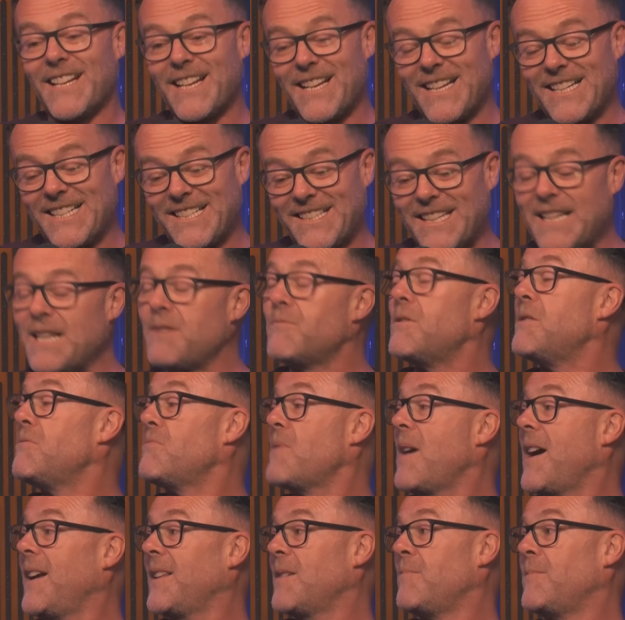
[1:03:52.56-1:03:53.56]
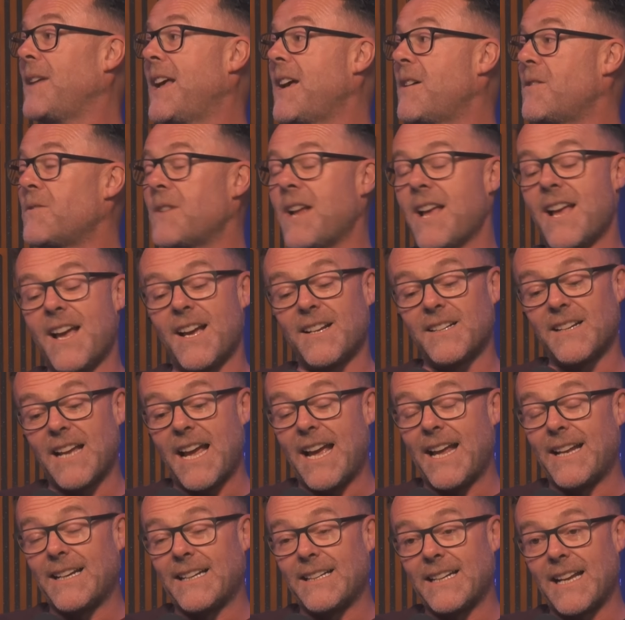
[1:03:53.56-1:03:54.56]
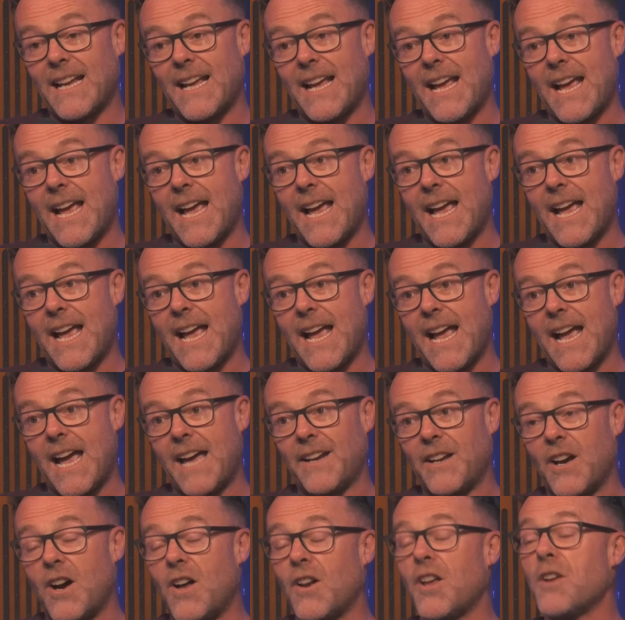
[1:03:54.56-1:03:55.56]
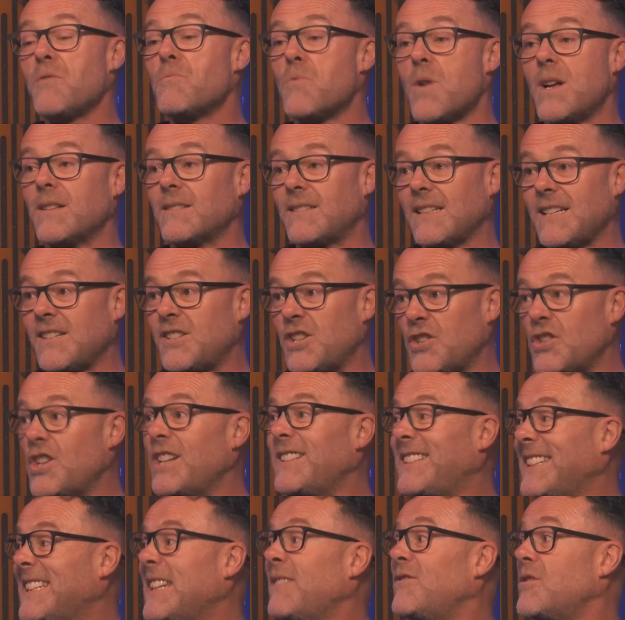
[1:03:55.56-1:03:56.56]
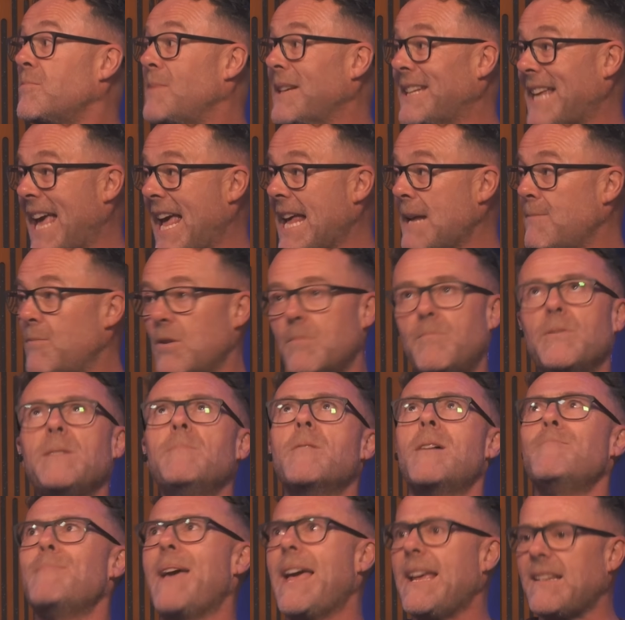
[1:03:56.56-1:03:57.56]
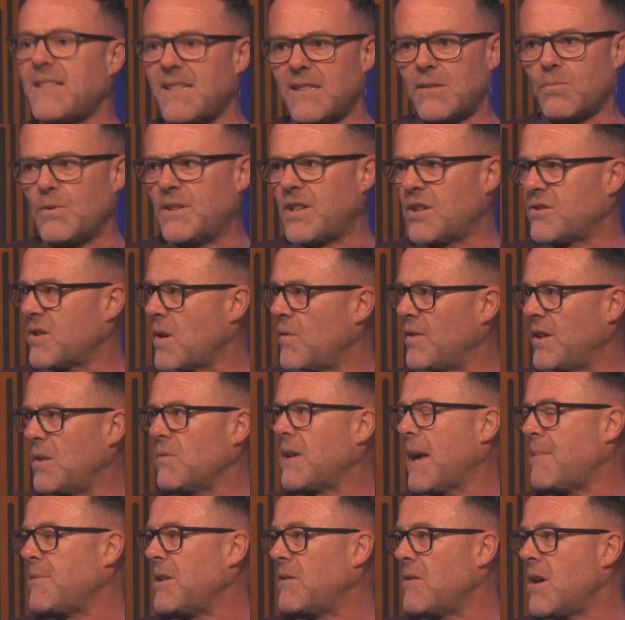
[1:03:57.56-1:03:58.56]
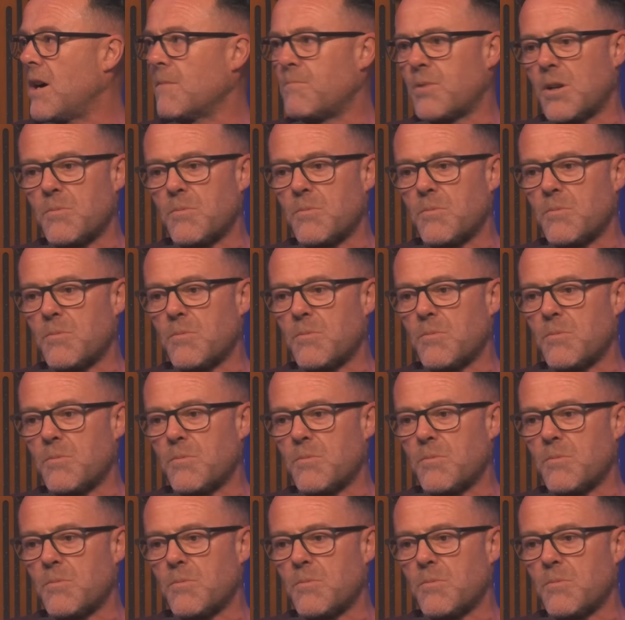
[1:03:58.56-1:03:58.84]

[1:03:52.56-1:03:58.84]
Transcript: City will wear them down. And, and And all I want is United to give them a game. It'd be amazing to win the trophy, don't get me wrong, but I